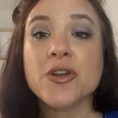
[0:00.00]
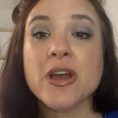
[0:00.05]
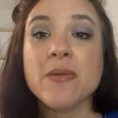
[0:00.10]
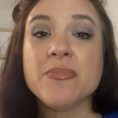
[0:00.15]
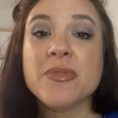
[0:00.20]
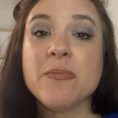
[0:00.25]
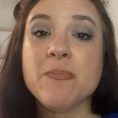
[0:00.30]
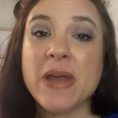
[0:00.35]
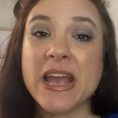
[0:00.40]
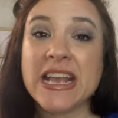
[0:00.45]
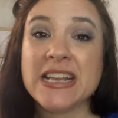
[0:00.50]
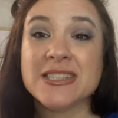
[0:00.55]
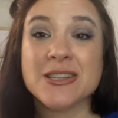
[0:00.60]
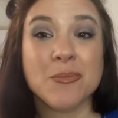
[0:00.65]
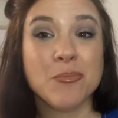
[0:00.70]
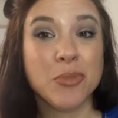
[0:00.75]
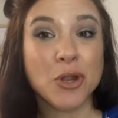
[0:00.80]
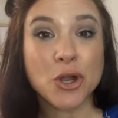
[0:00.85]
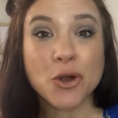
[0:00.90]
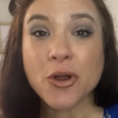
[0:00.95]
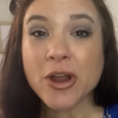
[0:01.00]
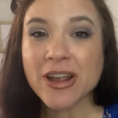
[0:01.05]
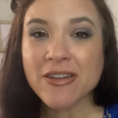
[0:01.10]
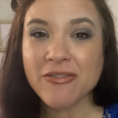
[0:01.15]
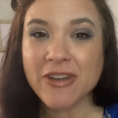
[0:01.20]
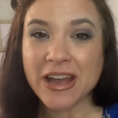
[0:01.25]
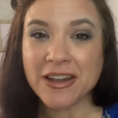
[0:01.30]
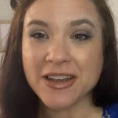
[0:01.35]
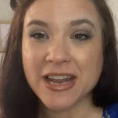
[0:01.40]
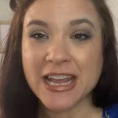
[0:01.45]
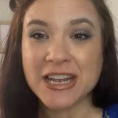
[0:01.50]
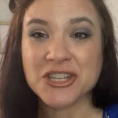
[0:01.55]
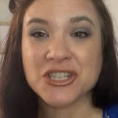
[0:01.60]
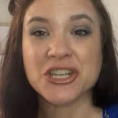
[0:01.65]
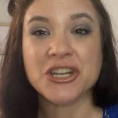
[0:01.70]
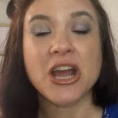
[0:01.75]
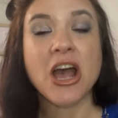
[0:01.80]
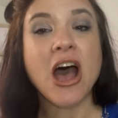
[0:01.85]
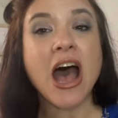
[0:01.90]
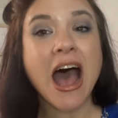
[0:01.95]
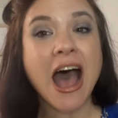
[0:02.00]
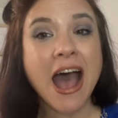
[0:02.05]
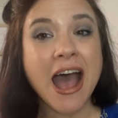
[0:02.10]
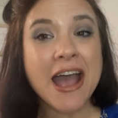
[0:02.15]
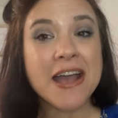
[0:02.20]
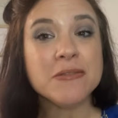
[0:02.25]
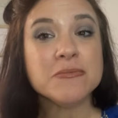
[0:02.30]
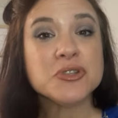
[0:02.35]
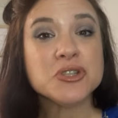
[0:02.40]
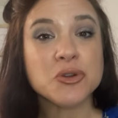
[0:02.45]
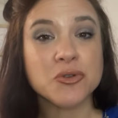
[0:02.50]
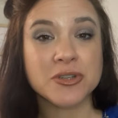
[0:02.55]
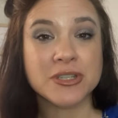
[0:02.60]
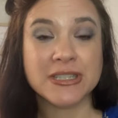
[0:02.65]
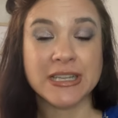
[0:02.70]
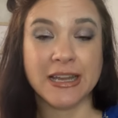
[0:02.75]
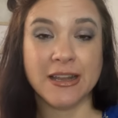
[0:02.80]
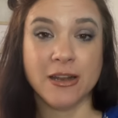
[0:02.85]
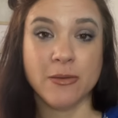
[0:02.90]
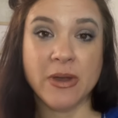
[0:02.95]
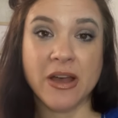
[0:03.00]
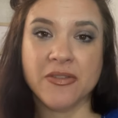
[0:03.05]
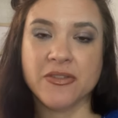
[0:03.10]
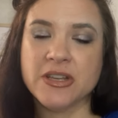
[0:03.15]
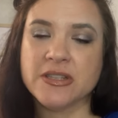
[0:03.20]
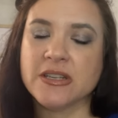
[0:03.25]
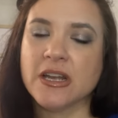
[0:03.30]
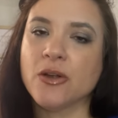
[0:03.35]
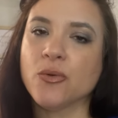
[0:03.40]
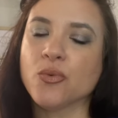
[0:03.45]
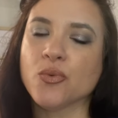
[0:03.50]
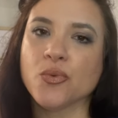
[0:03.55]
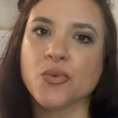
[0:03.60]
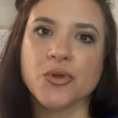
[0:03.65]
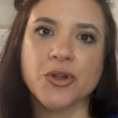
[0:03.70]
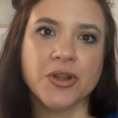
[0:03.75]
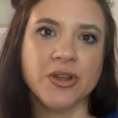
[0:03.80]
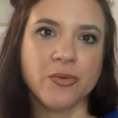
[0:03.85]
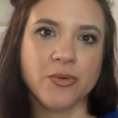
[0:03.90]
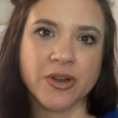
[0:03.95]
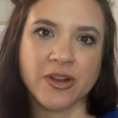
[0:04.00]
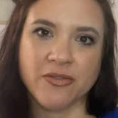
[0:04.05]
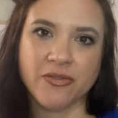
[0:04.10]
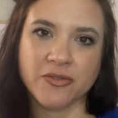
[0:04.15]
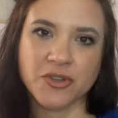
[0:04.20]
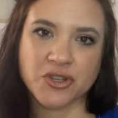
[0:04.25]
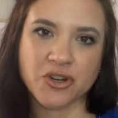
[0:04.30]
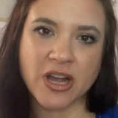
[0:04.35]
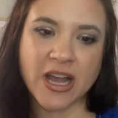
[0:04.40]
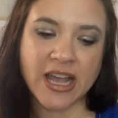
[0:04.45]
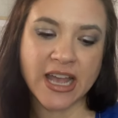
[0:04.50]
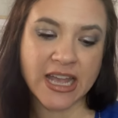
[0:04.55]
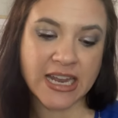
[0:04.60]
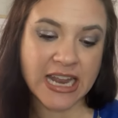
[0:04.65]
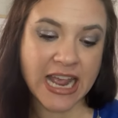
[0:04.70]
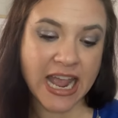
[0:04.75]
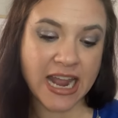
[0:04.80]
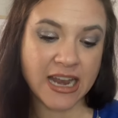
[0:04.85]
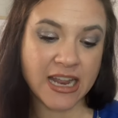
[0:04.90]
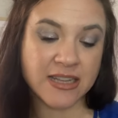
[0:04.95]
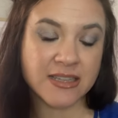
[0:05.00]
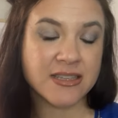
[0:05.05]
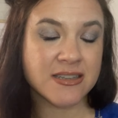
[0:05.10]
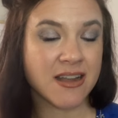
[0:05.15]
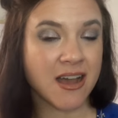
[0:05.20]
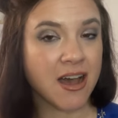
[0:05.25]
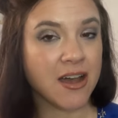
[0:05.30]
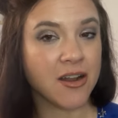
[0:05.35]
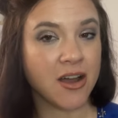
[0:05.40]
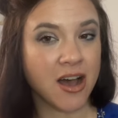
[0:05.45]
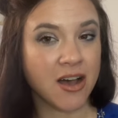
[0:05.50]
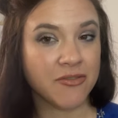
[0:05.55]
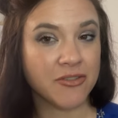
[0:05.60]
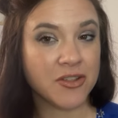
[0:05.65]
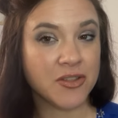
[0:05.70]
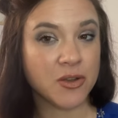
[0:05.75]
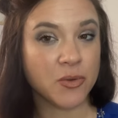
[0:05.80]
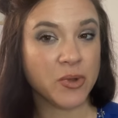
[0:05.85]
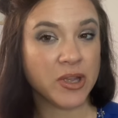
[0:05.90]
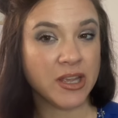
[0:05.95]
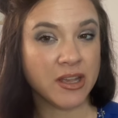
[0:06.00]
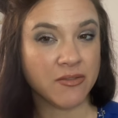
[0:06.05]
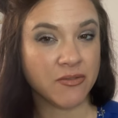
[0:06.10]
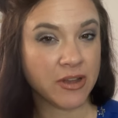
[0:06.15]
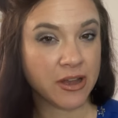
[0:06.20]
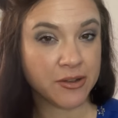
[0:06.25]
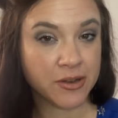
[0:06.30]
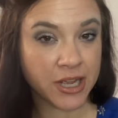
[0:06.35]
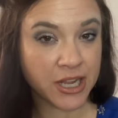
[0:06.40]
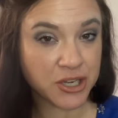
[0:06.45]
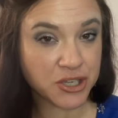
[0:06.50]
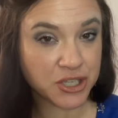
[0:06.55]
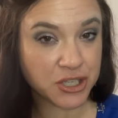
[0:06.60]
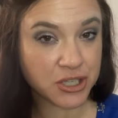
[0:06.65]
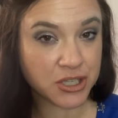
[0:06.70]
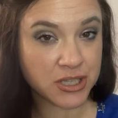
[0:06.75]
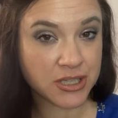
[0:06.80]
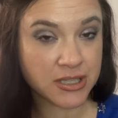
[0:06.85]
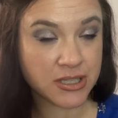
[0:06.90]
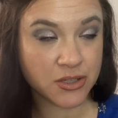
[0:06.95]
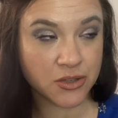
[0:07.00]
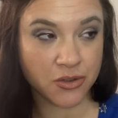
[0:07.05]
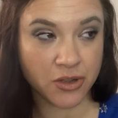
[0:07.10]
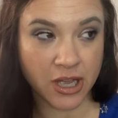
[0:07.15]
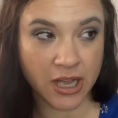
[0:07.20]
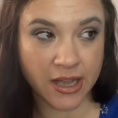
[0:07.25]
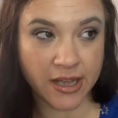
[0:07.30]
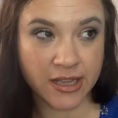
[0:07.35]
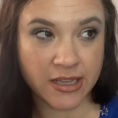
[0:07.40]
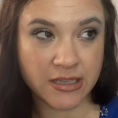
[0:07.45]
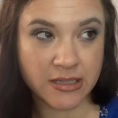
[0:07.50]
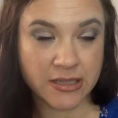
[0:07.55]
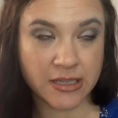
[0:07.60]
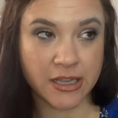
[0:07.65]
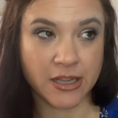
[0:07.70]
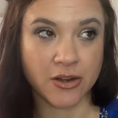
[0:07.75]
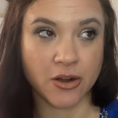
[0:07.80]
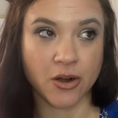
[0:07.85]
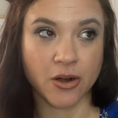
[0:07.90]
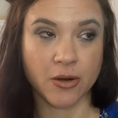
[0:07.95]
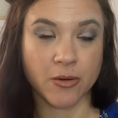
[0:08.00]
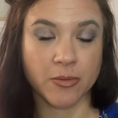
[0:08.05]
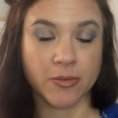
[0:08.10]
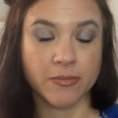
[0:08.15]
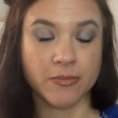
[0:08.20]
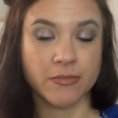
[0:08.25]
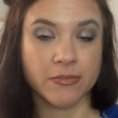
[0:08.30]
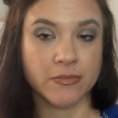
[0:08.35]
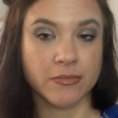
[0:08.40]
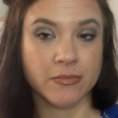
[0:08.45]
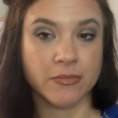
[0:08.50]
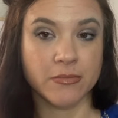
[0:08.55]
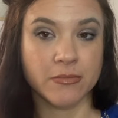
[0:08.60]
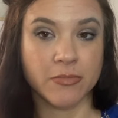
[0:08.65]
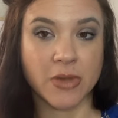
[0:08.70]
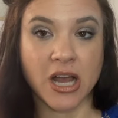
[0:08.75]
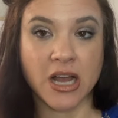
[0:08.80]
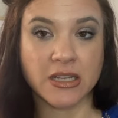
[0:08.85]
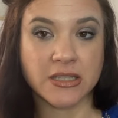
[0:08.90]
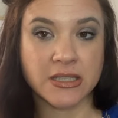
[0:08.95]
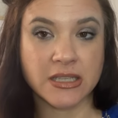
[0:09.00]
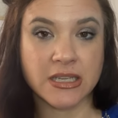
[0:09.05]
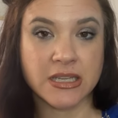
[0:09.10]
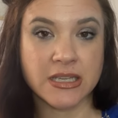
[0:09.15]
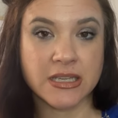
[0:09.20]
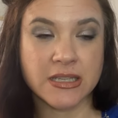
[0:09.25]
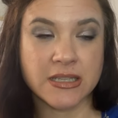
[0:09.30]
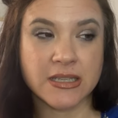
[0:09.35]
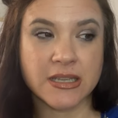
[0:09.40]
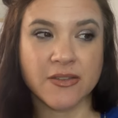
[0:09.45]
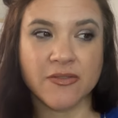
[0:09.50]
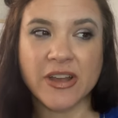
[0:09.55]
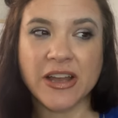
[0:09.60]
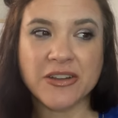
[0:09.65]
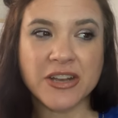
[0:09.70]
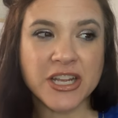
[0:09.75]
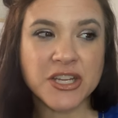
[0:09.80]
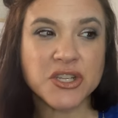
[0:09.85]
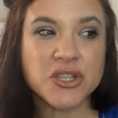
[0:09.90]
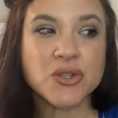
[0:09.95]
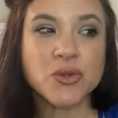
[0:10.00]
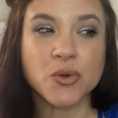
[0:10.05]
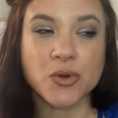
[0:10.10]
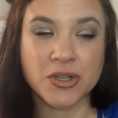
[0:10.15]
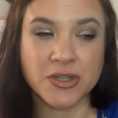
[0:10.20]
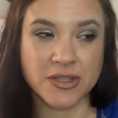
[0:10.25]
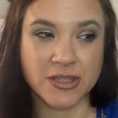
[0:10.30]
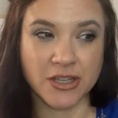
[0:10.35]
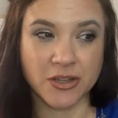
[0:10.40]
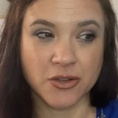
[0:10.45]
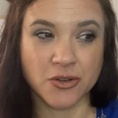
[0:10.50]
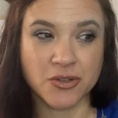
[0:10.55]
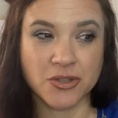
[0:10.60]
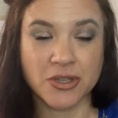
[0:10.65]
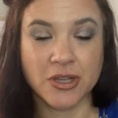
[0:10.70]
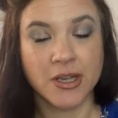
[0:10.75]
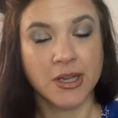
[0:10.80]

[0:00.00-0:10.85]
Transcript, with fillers: Up the Base Blurring Foundation. I am so excited about this. I really want to try it. And it's not often that we get foundations, you guys, in our boxes, foundations, or concealers.